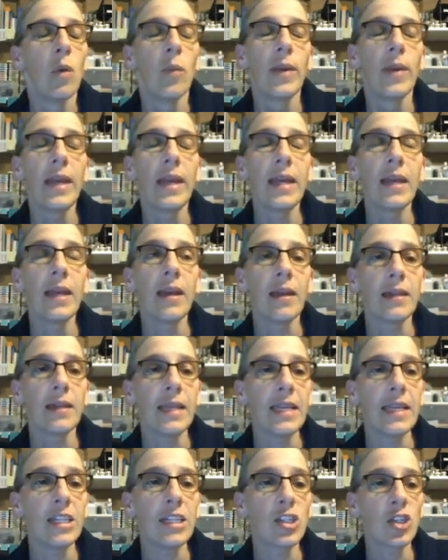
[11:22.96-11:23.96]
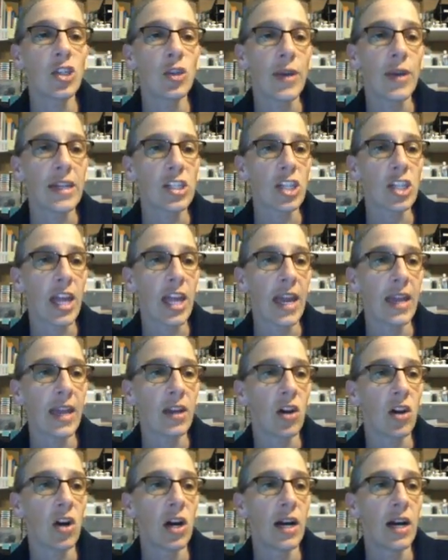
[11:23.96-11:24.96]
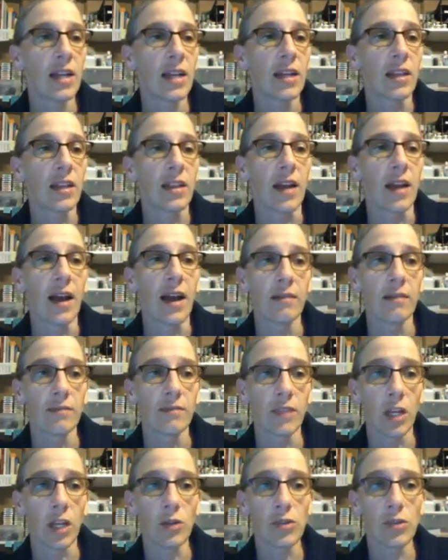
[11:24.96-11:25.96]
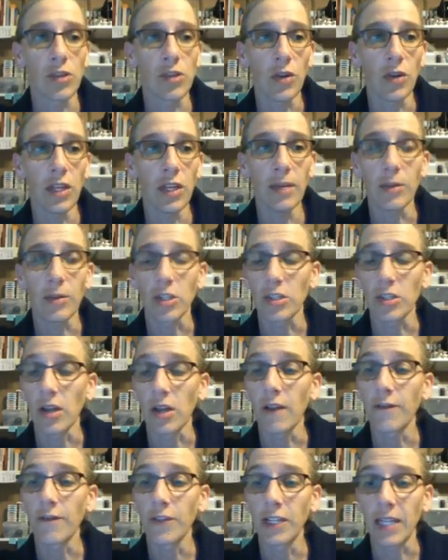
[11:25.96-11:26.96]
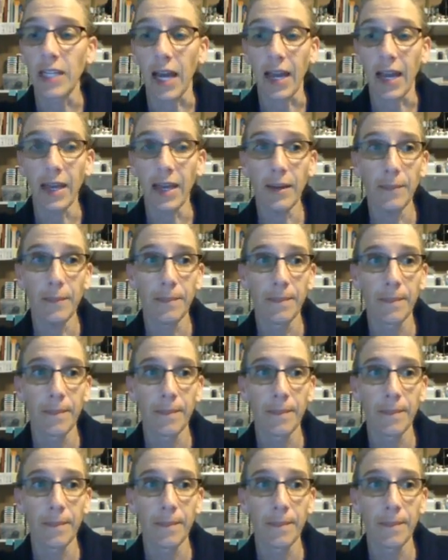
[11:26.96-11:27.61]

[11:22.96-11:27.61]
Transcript: We need to educate on a low sodium or salt-free diet.